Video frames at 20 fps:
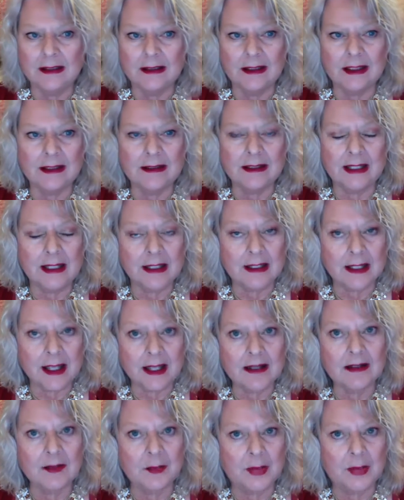that they
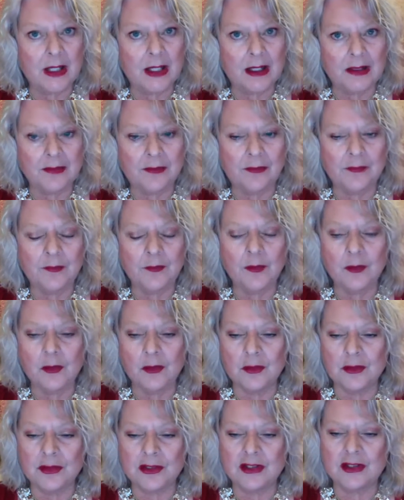can apply
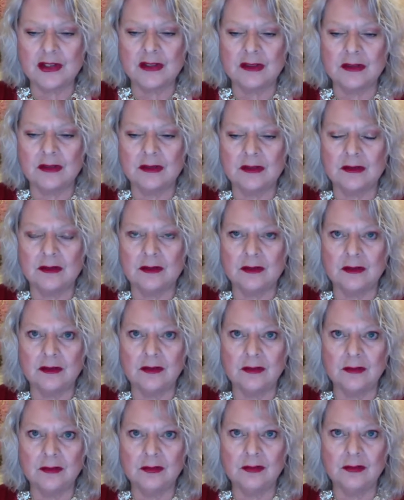force
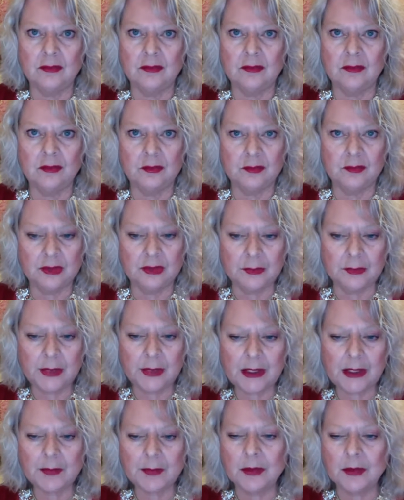to the
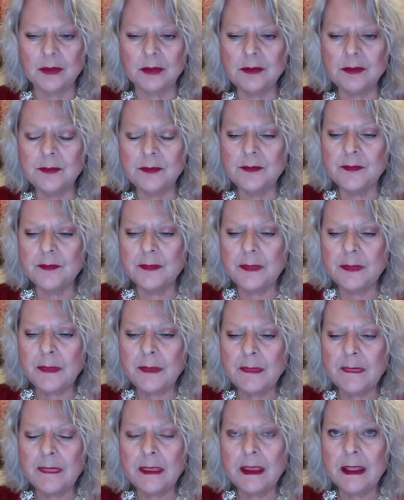people
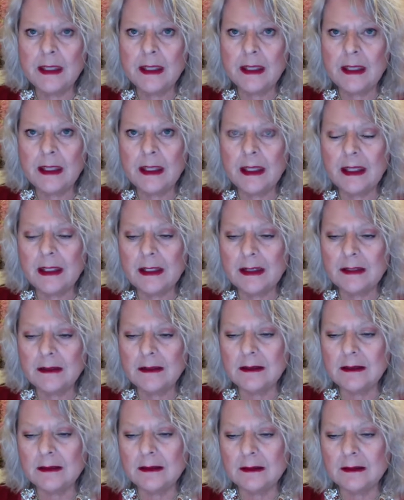
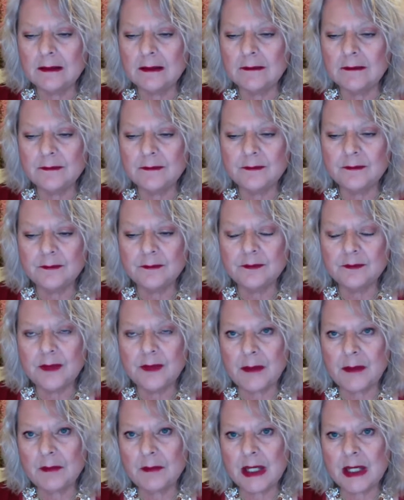and
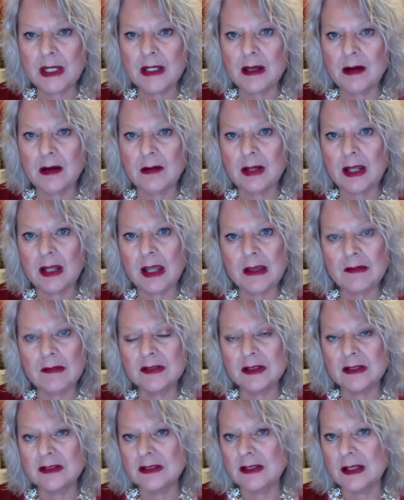make our
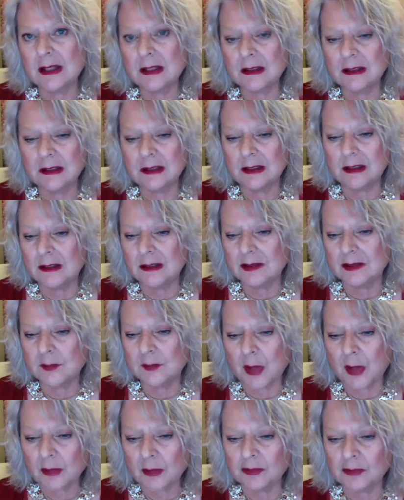lives as ugly as
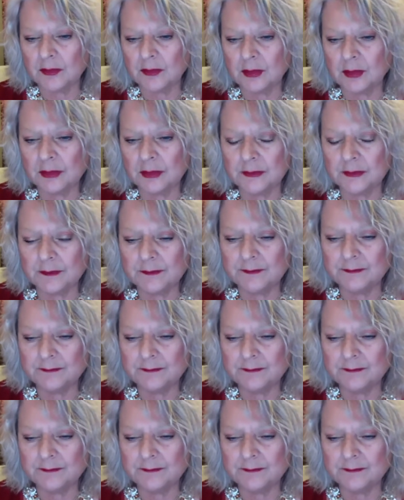possible.